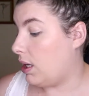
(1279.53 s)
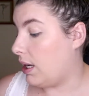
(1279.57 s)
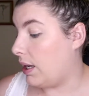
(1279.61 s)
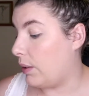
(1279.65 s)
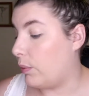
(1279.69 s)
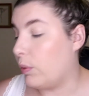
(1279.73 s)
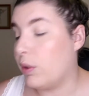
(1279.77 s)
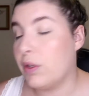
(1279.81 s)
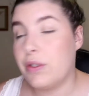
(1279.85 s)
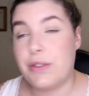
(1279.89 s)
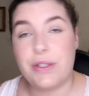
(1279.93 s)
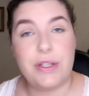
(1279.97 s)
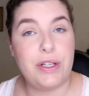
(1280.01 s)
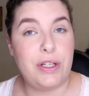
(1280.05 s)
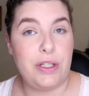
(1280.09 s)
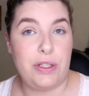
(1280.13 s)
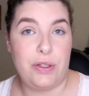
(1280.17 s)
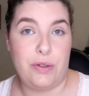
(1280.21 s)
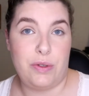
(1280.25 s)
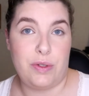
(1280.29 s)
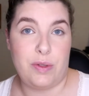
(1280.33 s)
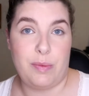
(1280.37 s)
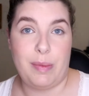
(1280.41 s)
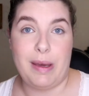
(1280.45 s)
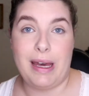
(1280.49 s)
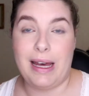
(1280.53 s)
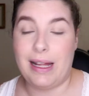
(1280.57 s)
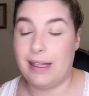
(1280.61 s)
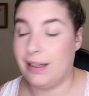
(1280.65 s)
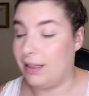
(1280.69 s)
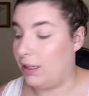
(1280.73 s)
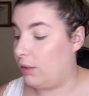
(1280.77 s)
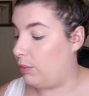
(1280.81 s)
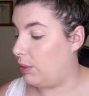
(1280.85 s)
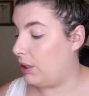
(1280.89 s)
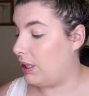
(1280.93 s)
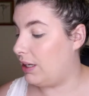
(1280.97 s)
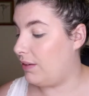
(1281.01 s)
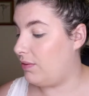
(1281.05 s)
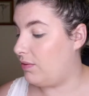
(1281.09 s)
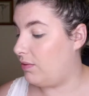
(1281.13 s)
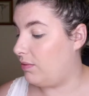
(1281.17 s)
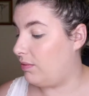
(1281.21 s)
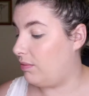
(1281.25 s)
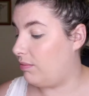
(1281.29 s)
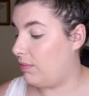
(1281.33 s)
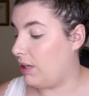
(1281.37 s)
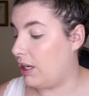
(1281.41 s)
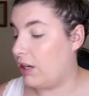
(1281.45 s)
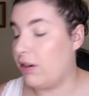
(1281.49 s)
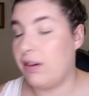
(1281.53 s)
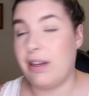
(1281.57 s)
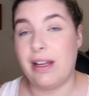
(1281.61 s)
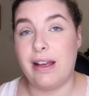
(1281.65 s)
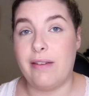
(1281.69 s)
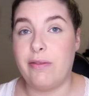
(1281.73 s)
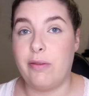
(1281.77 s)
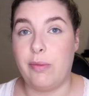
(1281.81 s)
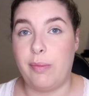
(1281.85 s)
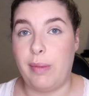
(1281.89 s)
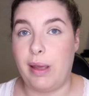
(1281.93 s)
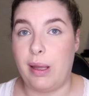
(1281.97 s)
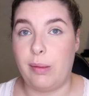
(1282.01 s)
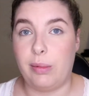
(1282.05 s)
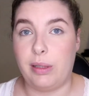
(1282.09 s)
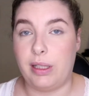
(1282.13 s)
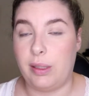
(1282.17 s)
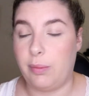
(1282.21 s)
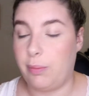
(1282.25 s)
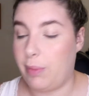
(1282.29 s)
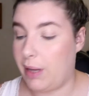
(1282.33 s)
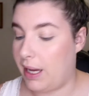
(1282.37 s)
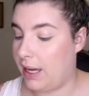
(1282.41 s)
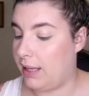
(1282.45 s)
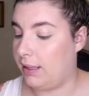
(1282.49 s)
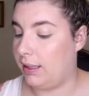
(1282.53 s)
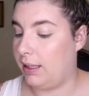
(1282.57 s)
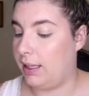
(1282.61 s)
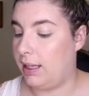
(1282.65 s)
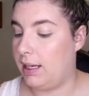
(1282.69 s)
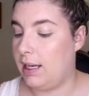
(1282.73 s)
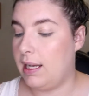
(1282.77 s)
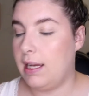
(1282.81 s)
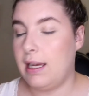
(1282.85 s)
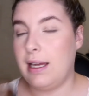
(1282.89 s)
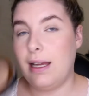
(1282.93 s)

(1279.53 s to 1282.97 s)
I was gonna use a palette, but I don't have a Maybelline palette.